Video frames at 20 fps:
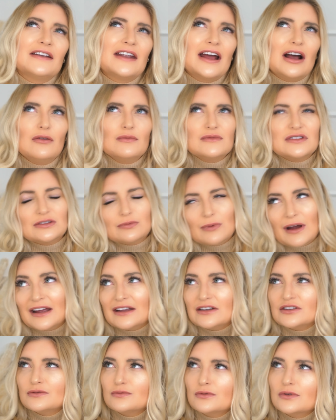Now I'm
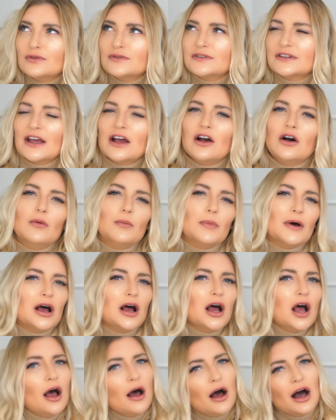swaying towards girl,
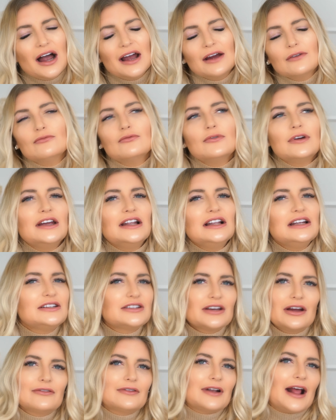but I really
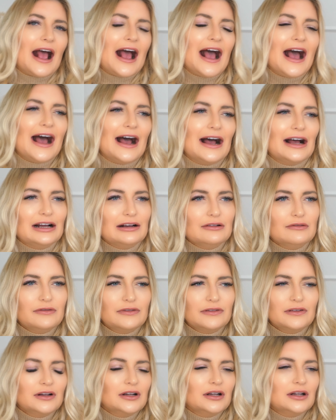don't
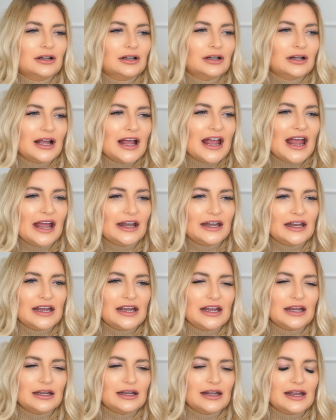have
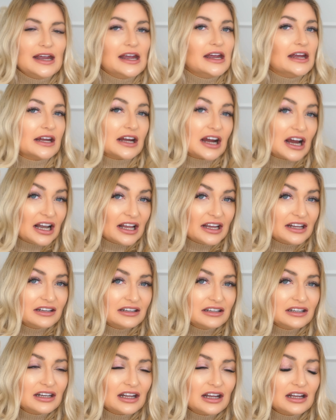any
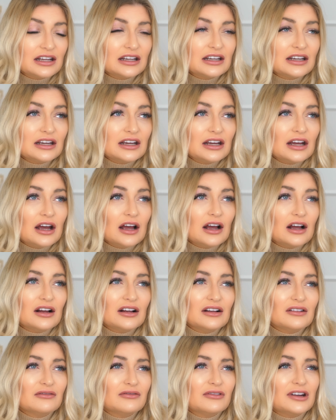inkling
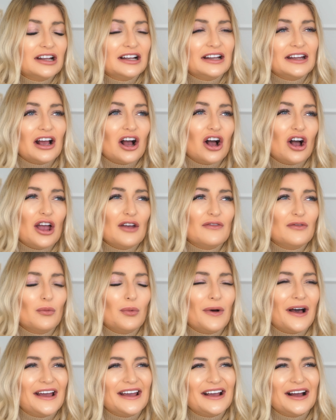really either
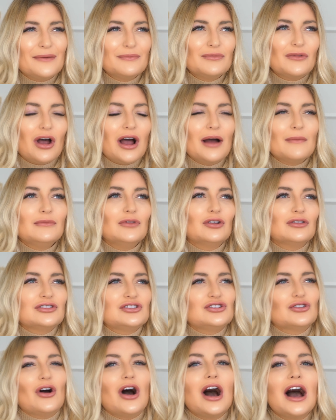way. I'm not
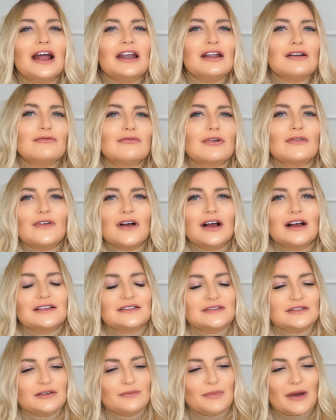sure. Isla
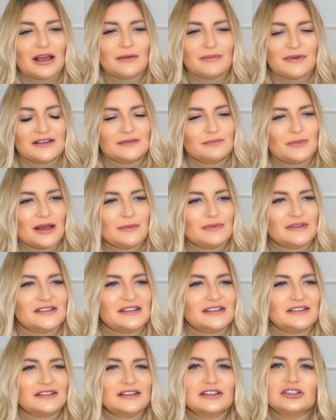refers to baby as baby
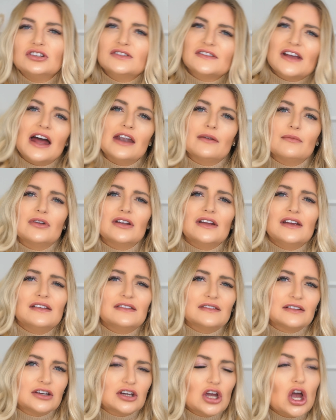sister. She's adamant
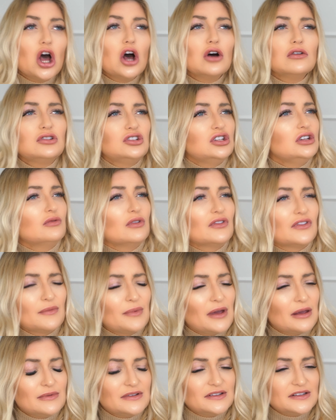it's a girl. She wants a
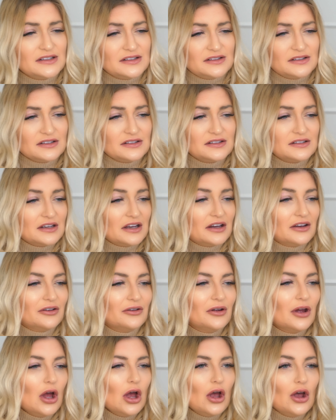baby sister,
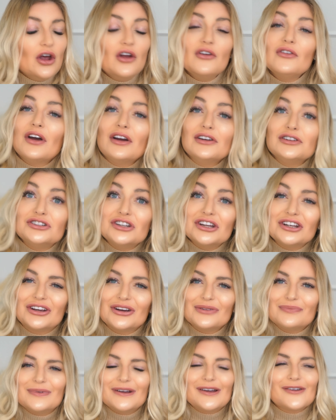so who knows, she
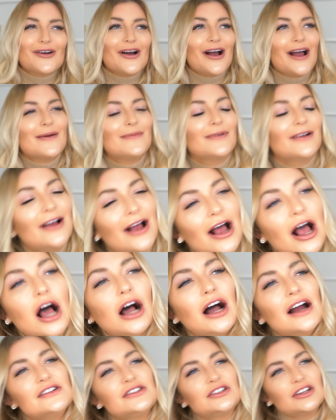could be right, but
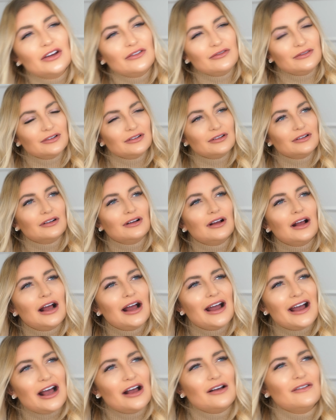I don't
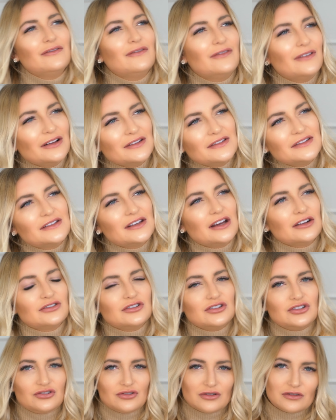have such
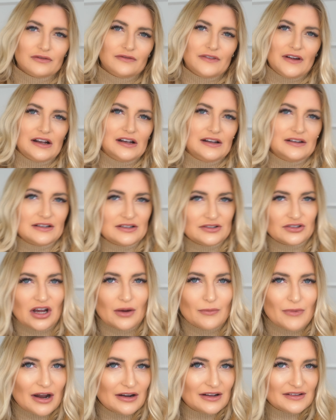a strong feeling this
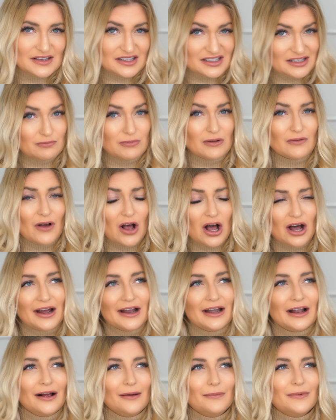time around as I did with
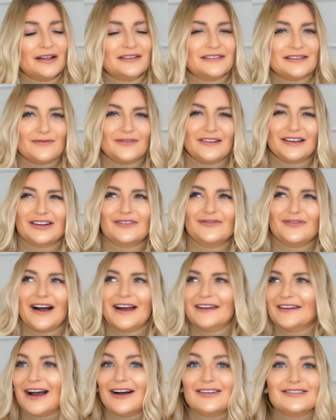Isla, but definitely going to
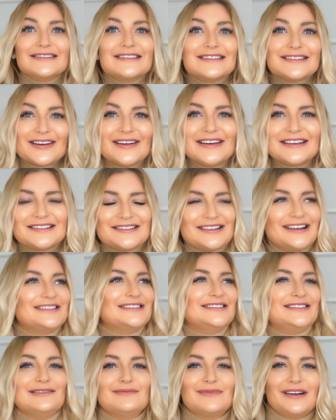find out. So excited
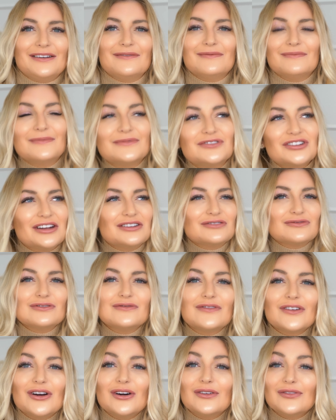to do my gender
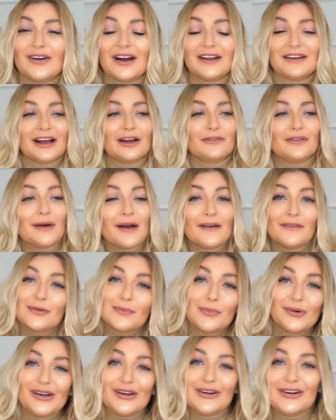reveal, find out if I'm having a
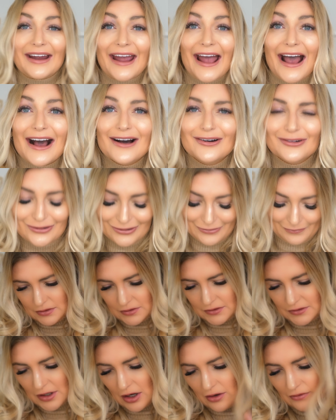boy or a girl.
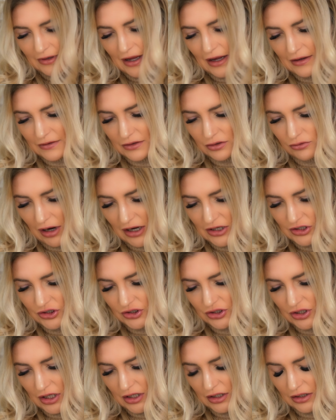So next
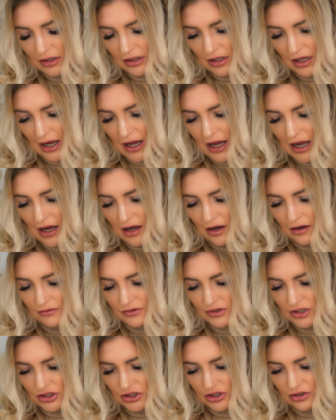question,
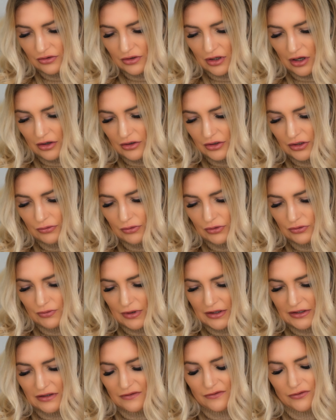how did you know you was
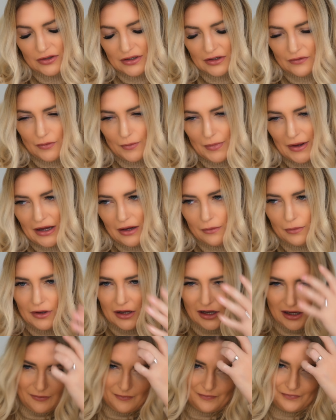ready for another
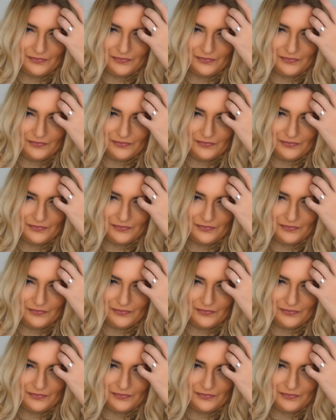baby?